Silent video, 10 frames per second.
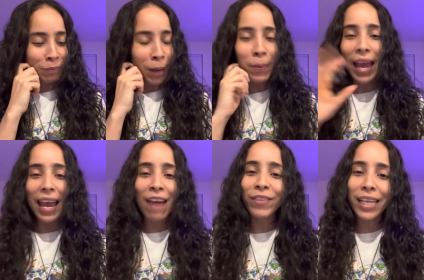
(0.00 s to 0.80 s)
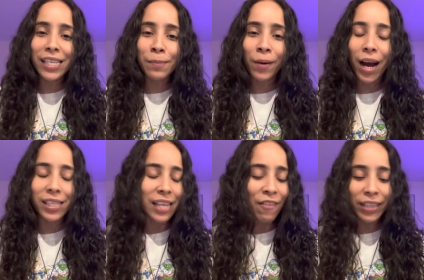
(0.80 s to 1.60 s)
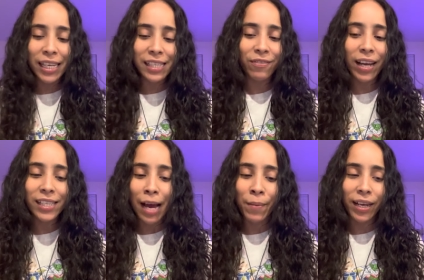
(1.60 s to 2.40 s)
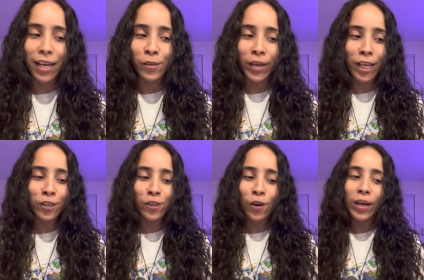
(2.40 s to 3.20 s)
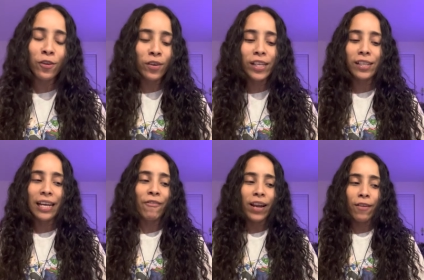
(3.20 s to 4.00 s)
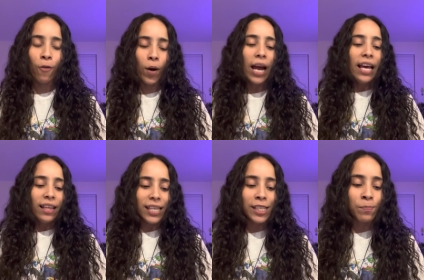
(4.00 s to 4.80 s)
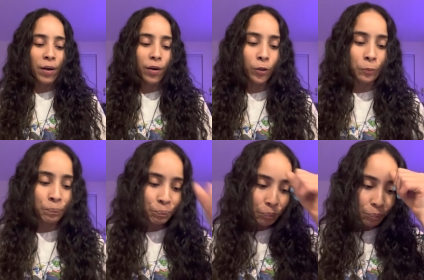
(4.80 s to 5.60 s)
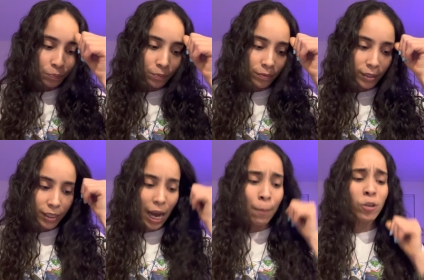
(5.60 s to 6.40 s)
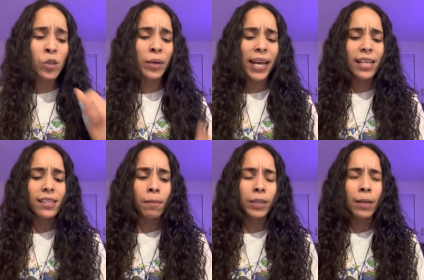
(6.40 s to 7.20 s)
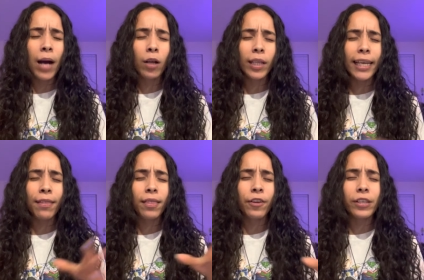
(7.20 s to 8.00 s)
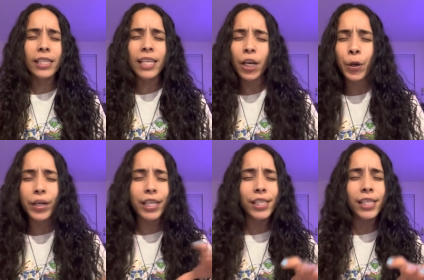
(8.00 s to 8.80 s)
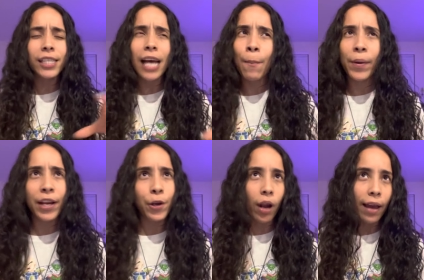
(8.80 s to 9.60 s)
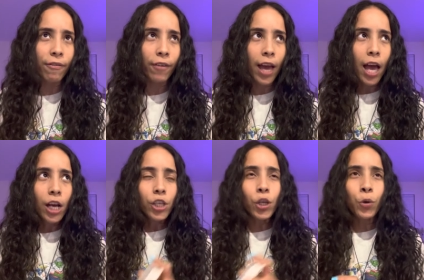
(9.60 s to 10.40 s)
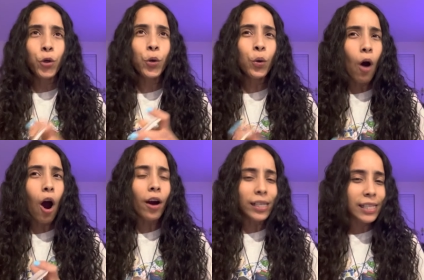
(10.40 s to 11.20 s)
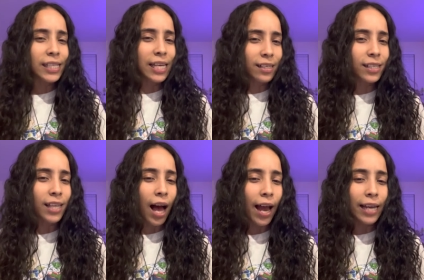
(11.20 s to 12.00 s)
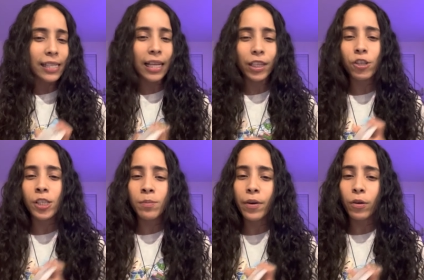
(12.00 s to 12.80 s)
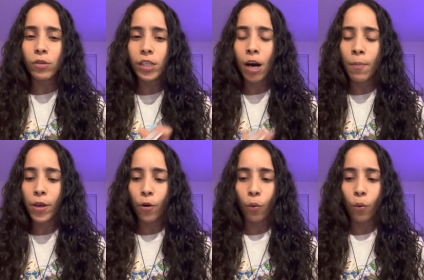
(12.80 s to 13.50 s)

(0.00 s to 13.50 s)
But hey, everything is a process. Everything is divine timing, guys, okay? Just know that you need to get ready for this miracle. I'm also getting something about, like, there's synchronicities happening in your life. So you are seeing signs that there's miracles coming your